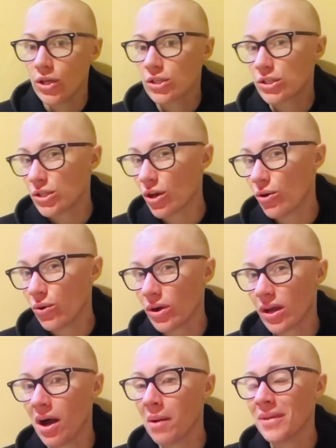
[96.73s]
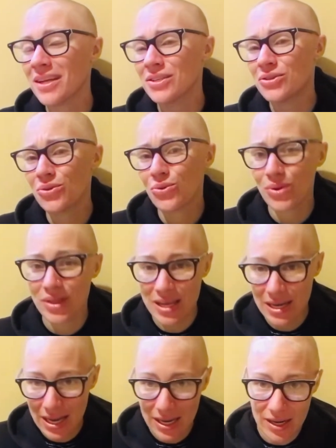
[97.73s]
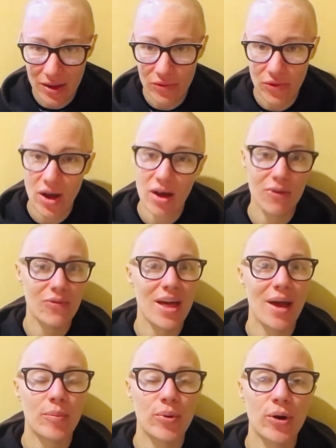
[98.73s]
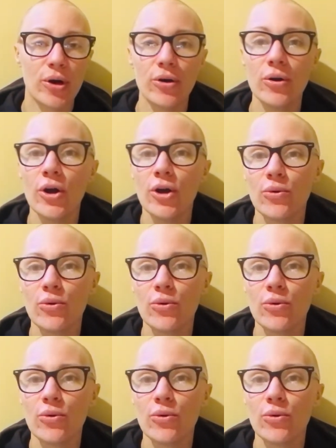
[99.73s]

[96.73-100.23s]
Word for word: So coming to the negative of that pro,